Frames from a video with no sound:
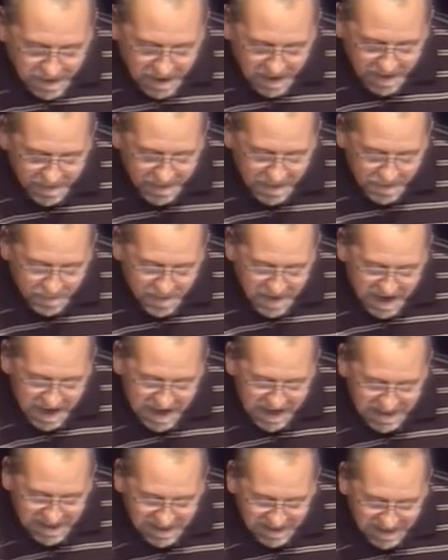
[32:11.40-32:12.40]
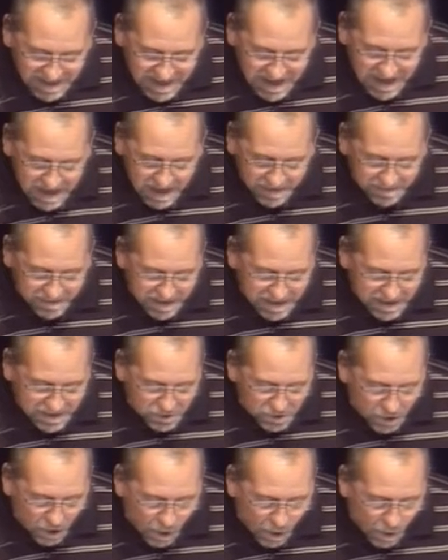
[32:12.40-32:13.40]
Then the man left
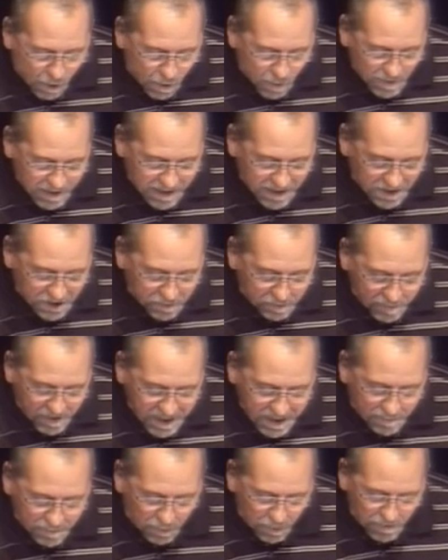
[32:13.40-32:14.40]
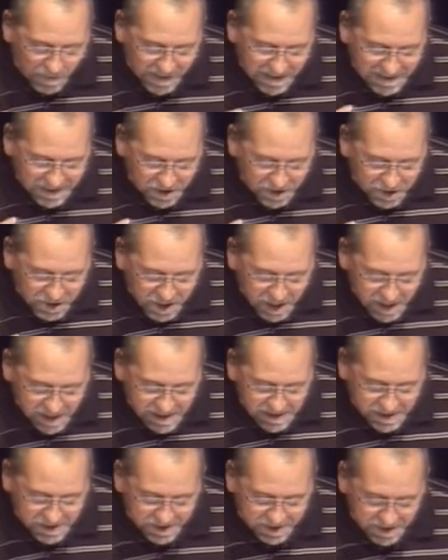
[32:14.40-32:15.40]
and told his people that
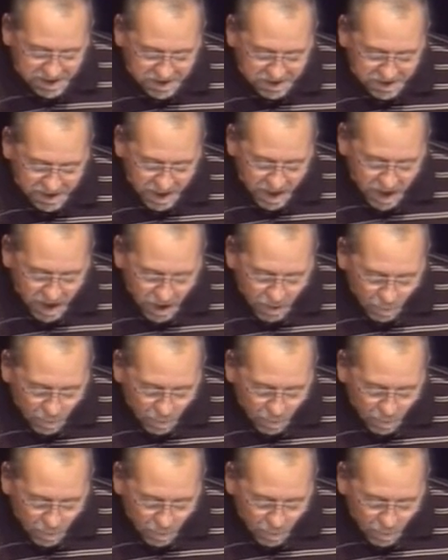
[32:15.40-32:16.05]
Jesus